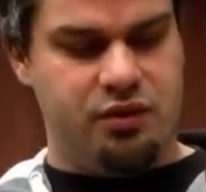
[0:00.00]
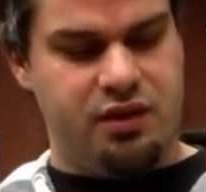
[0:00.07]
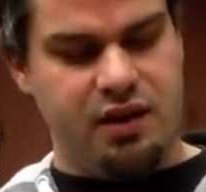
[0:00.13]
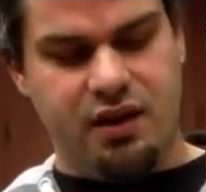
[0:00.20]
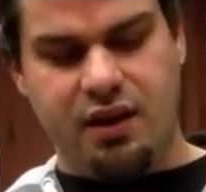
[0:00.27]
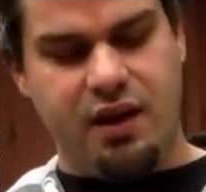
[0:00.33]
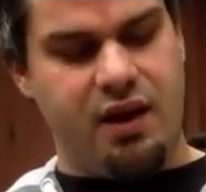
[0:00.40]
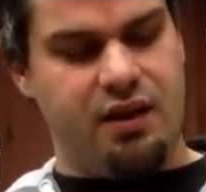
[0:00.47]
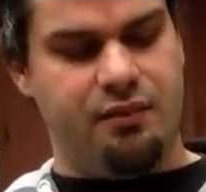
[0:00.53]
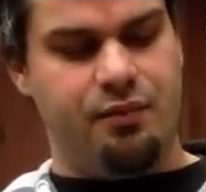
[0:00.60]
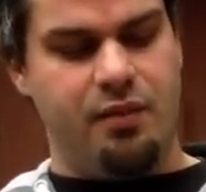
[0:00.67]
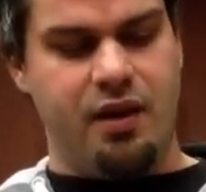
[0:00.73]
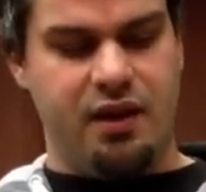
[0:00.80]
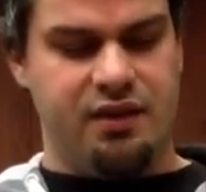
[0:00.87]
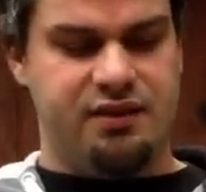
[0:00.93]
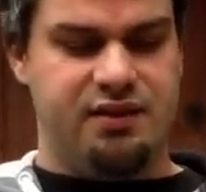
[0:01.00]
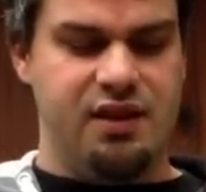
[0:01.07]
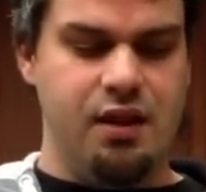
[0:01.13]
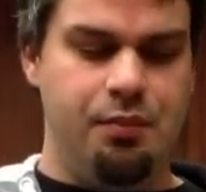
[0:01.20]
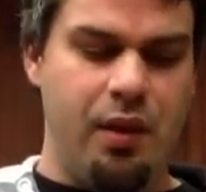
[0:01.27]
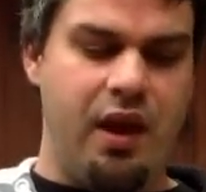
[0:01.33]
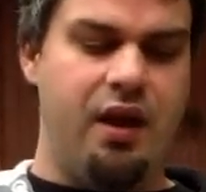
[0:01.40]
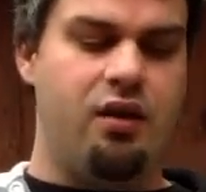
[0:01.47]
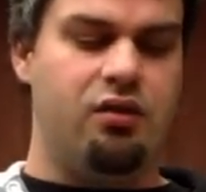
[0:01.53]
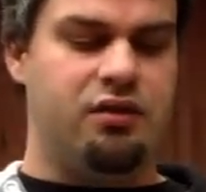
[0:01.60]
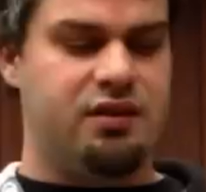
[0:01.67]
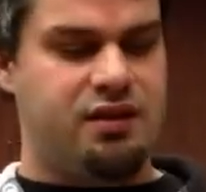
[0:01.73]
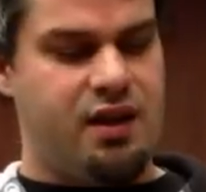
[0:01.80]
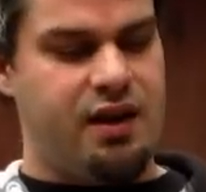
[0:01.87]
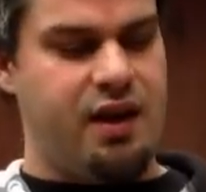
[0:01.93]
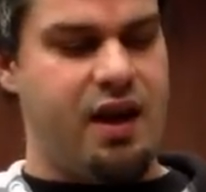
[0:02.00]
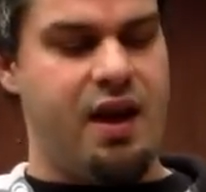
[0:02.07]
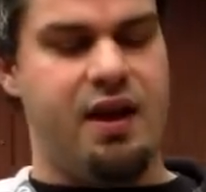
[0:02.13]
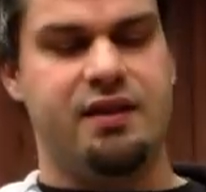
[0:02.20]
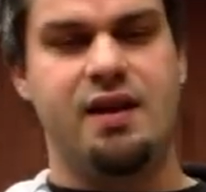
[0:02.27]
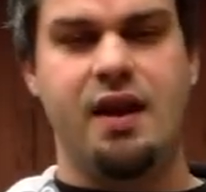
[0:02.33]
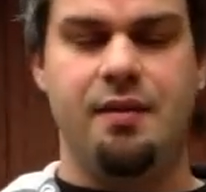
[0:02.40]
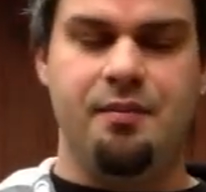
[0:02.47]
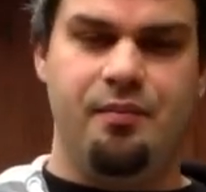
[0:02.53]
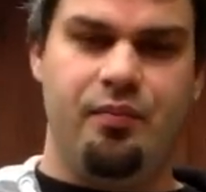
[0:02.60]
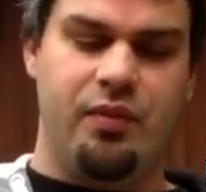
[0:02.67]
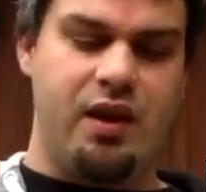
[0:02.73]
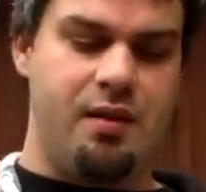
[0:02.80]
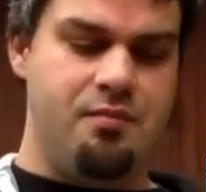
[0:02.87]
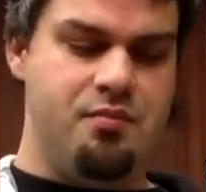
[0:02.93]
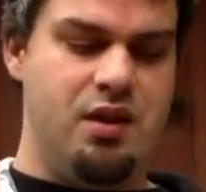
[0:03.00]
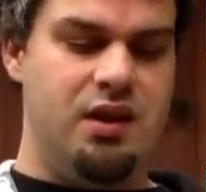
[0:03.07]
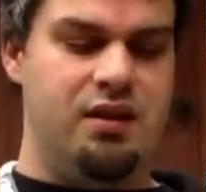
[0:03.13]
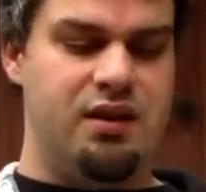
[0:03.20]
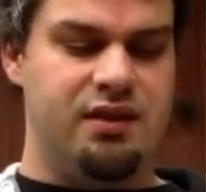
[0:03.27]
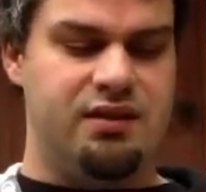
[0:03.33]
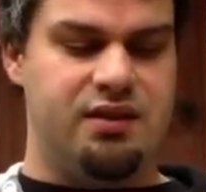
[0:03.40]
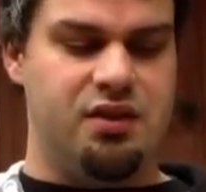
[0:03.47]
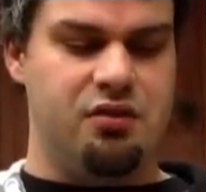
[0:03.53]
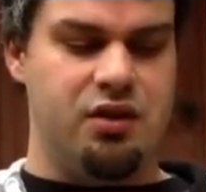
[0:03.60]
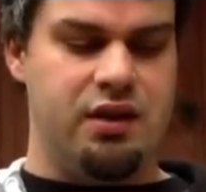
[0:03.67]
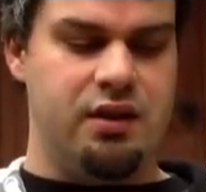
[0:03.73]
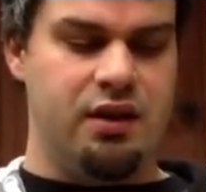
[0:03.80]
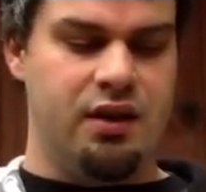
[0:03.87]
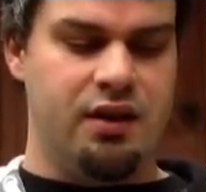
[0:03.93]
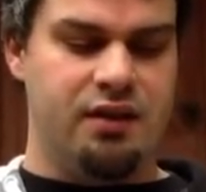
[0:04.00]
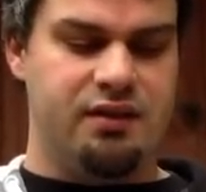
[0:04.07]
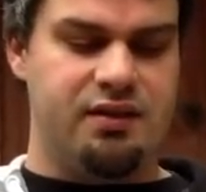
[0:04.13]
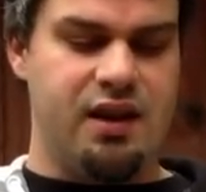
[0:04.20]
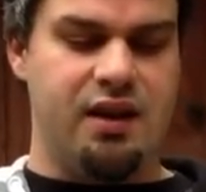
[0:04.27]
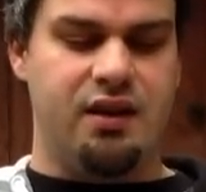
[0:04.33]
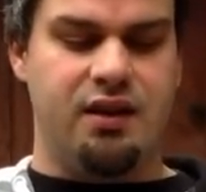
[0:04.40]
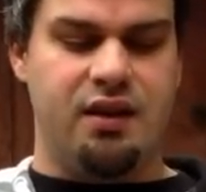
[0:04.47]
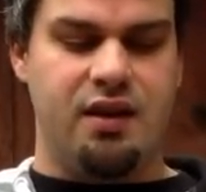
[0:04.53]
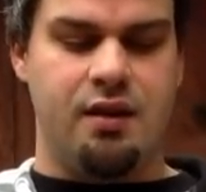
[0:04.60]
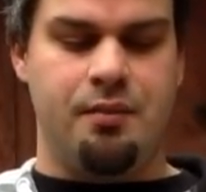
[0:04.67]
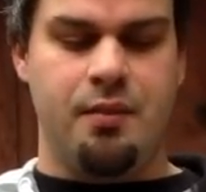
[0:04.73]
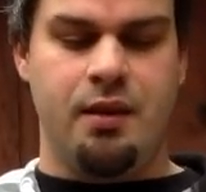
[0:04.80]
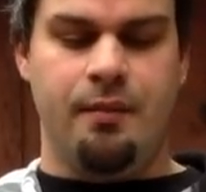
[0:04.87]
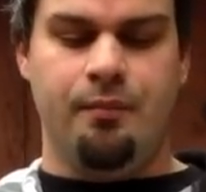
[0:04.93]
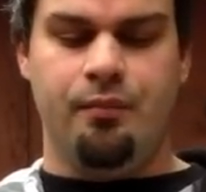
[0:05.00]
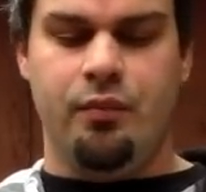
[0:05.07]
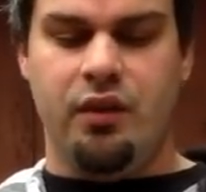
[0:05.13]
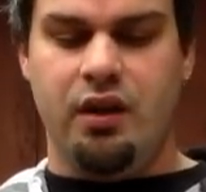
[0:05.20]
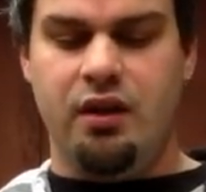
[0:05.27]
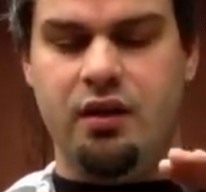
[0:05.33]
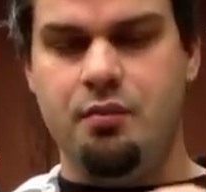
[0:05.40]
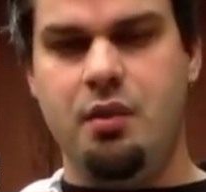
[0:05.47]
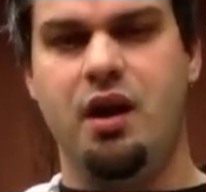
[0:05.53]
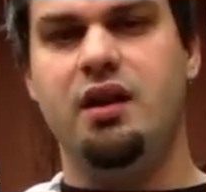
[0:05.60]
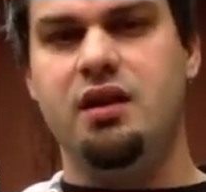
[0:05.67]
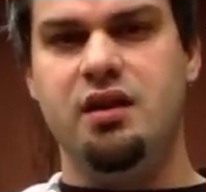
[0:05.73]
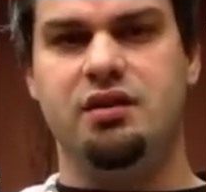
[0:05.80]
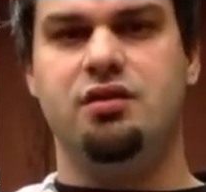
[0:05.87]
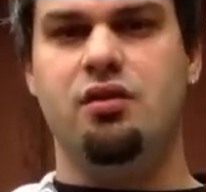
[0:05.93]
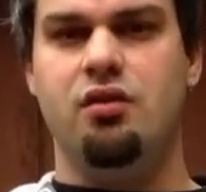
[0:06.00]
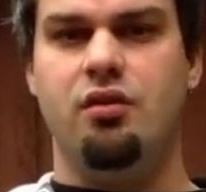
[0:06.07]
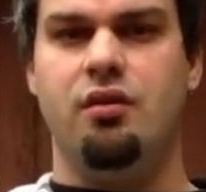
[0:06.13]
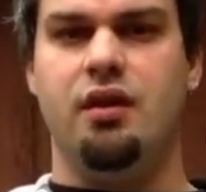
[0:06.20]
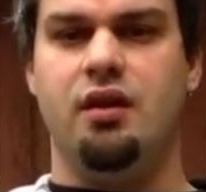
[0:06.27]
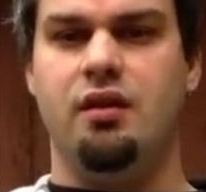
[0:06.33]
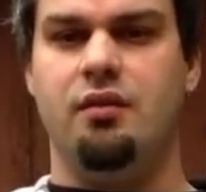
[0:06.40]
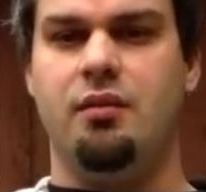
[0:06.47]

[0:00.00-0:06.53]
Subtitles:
did it at a steep angle, just kind of add that meanness to it, sanded it up, and then my initial